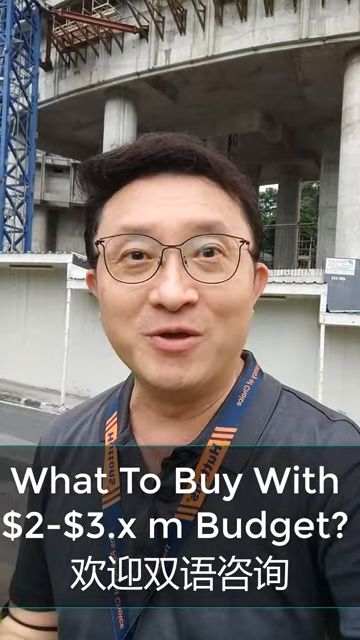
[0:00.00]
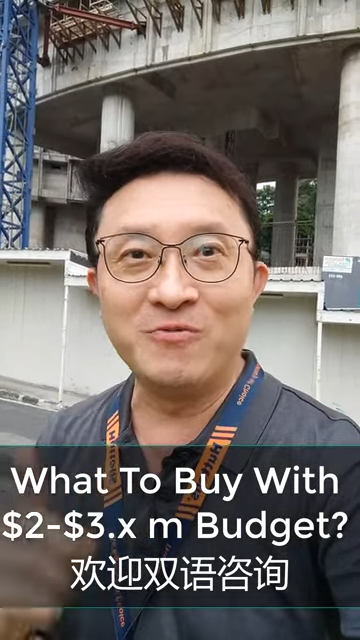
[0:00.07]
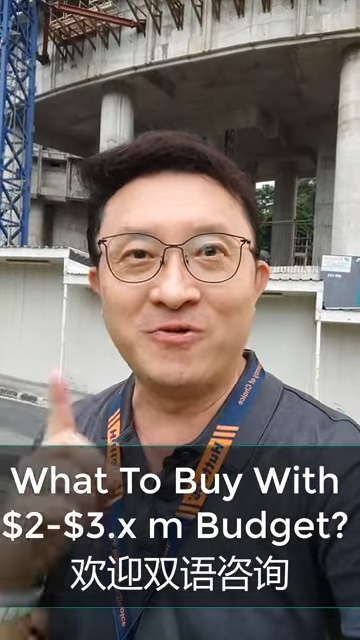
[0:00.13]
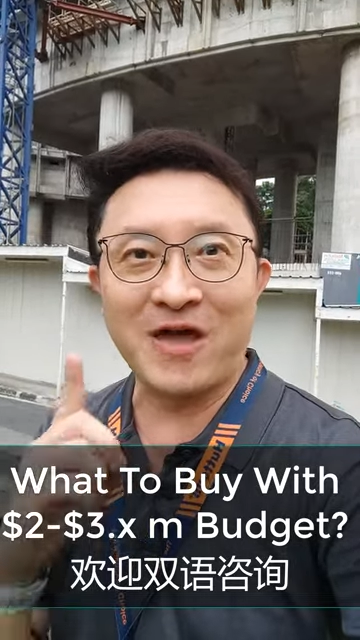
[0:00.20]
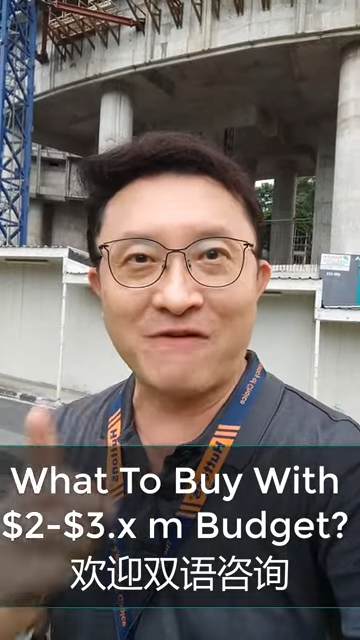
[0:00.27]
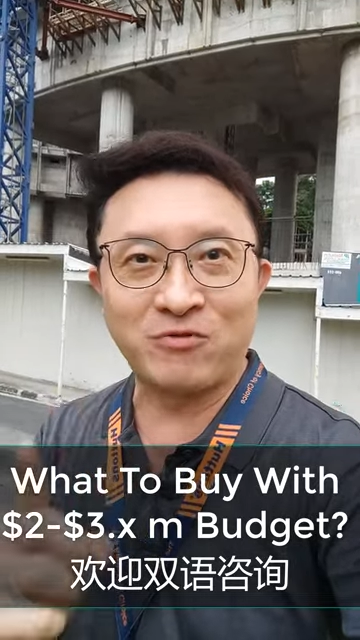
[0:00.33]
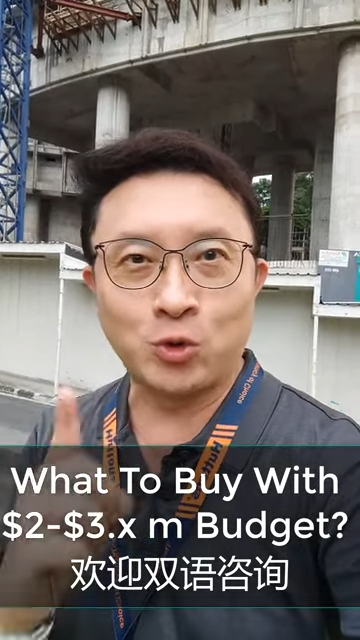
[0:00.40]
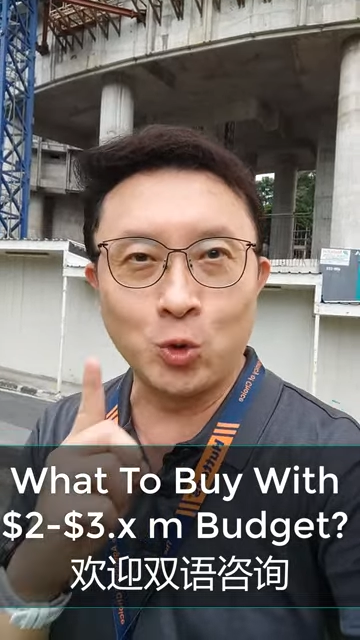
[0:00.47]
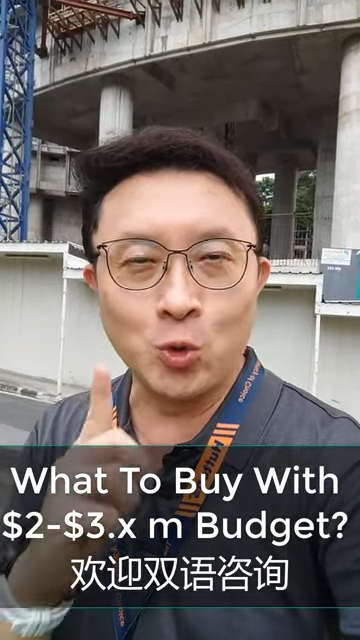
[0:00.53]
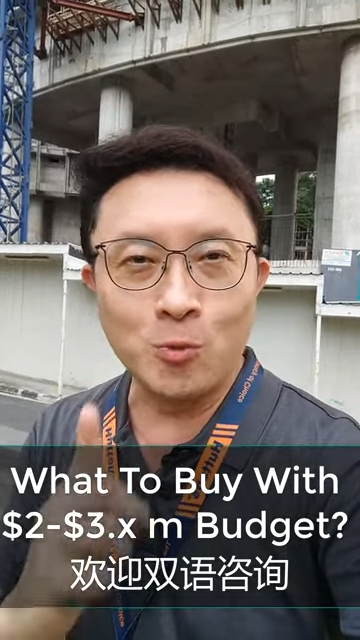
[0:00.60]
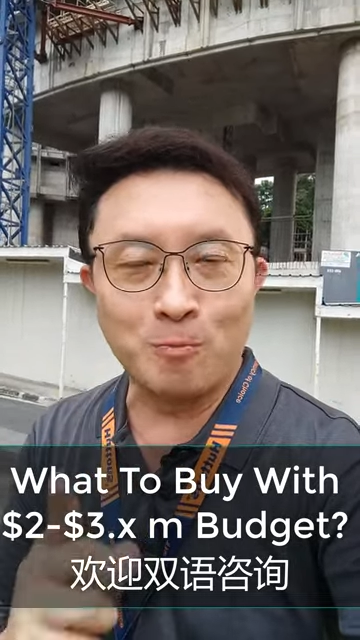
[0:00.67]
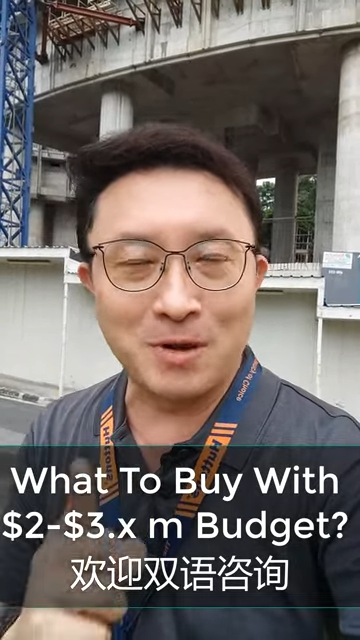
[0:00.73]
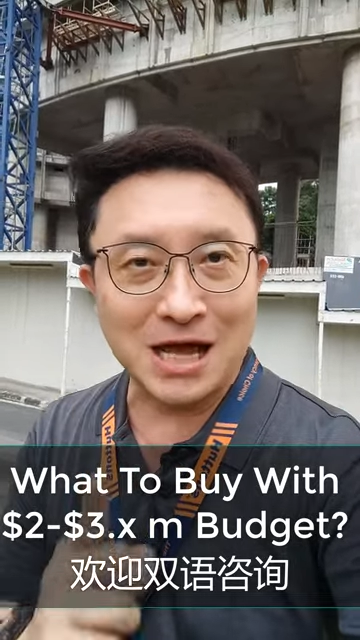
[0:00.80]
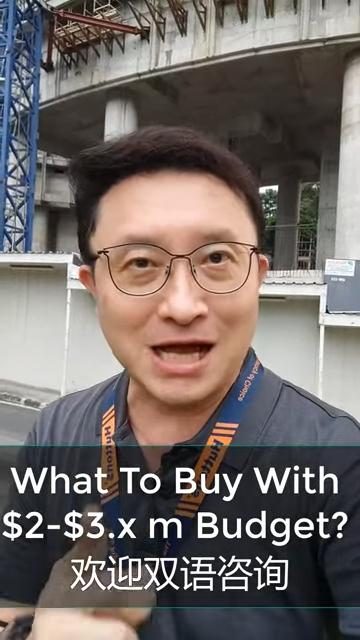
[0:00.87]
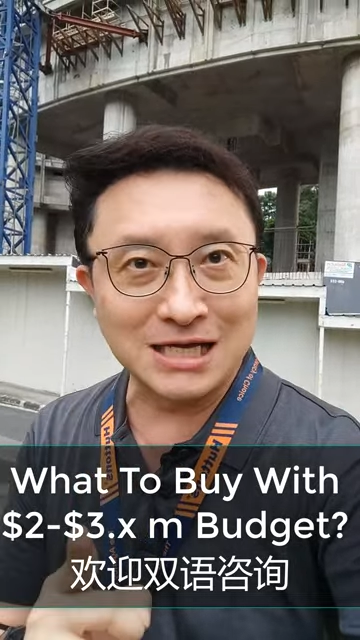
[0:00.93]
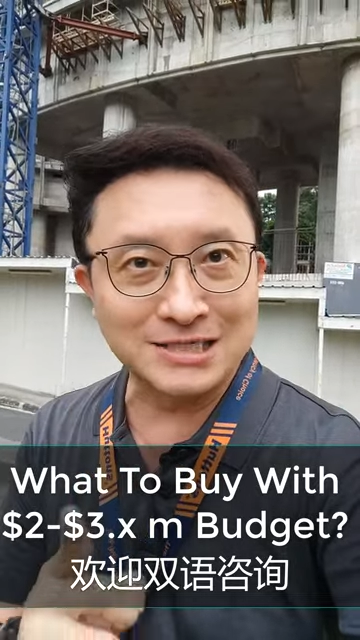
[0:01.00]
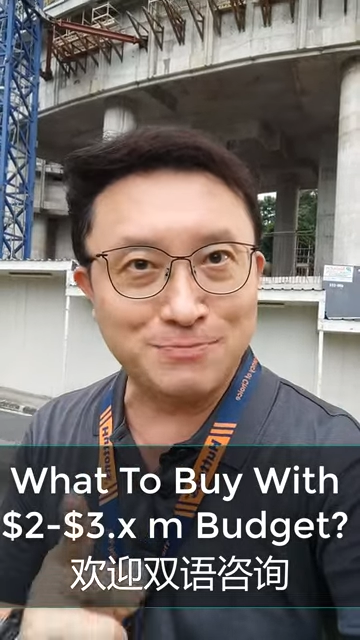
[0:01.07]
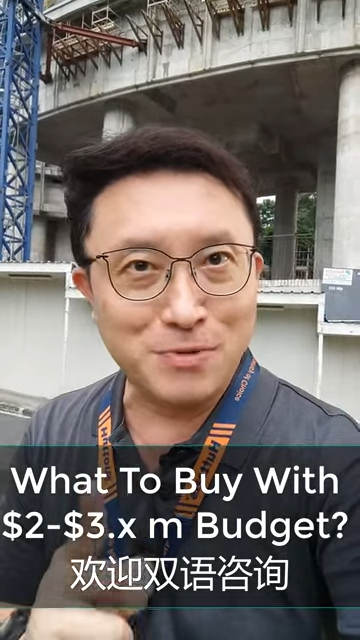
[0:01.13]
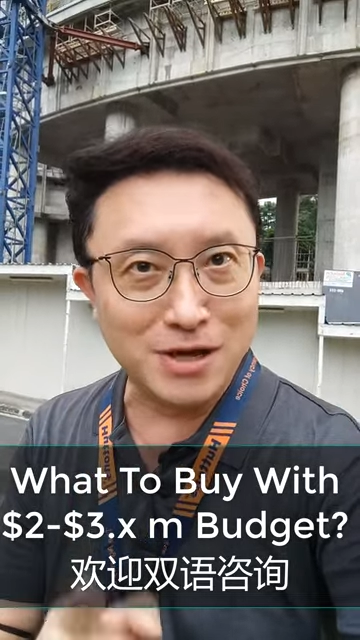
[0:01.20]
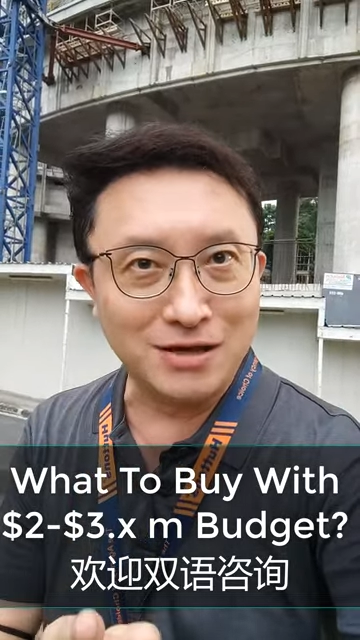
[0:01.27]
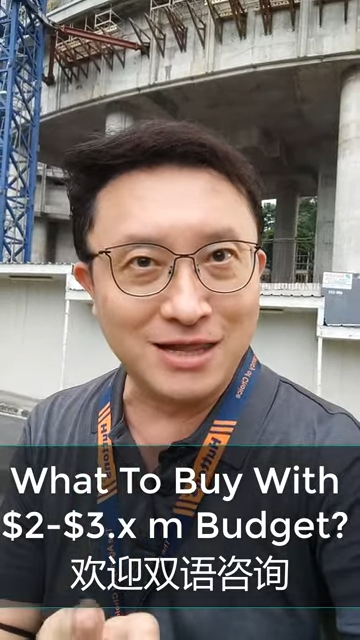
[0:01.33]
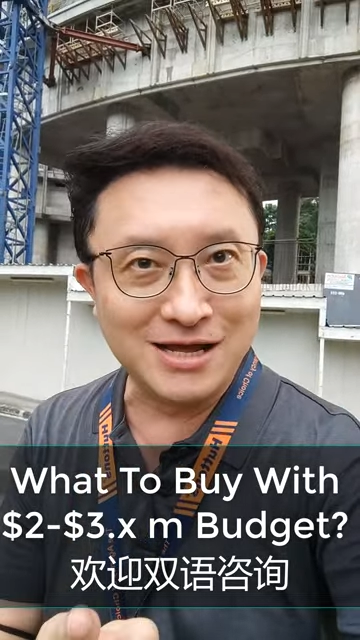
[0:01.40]
If you have 2+
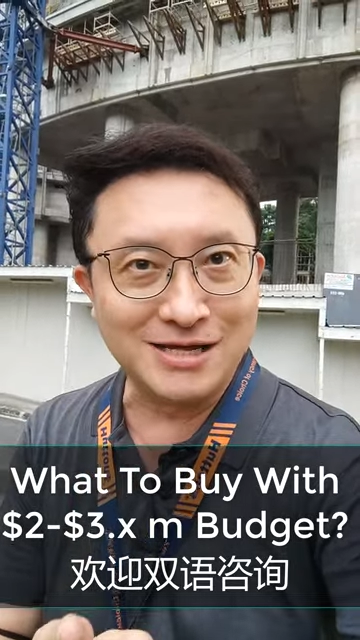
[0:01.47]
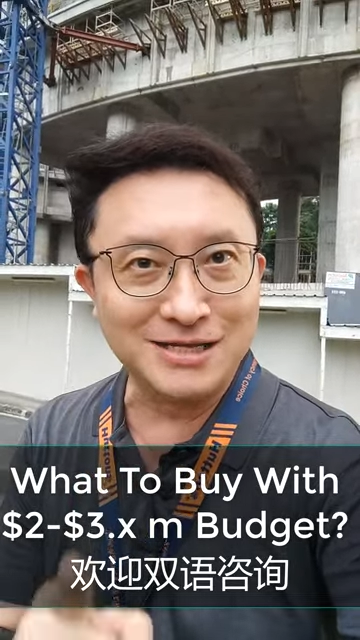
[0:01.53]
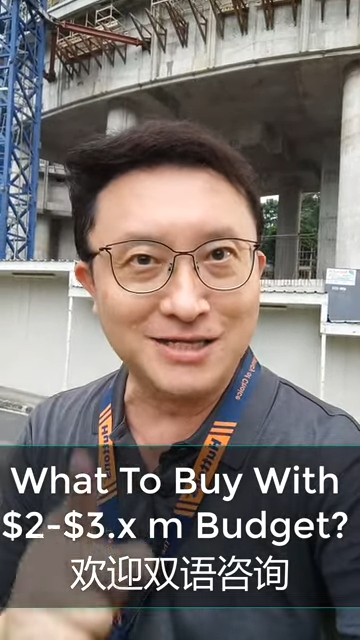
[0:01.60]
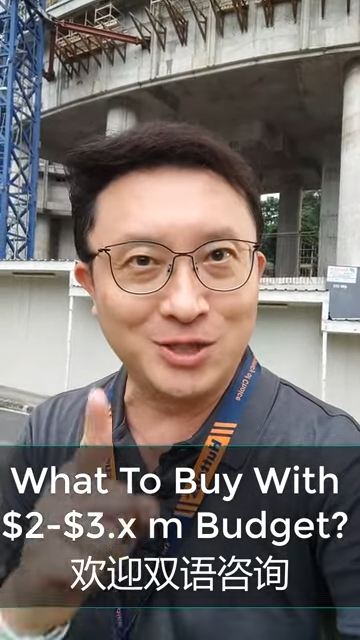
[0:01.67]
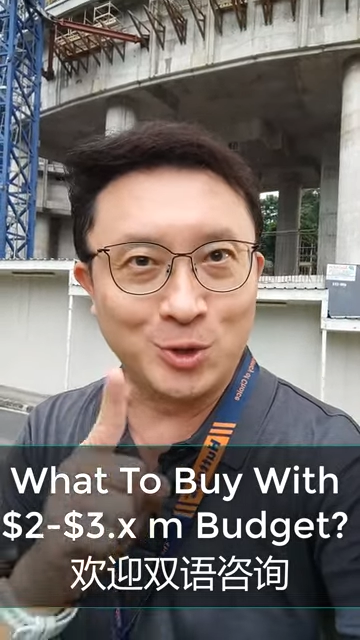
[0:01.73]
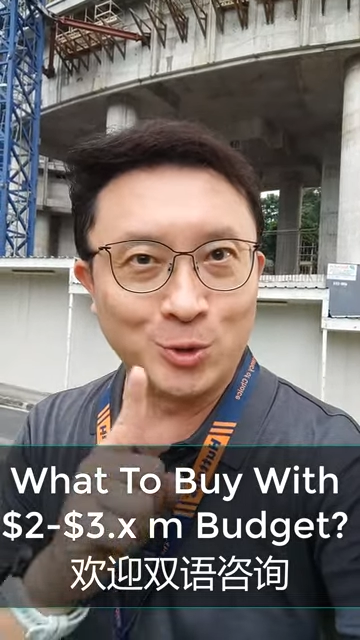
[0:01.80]
million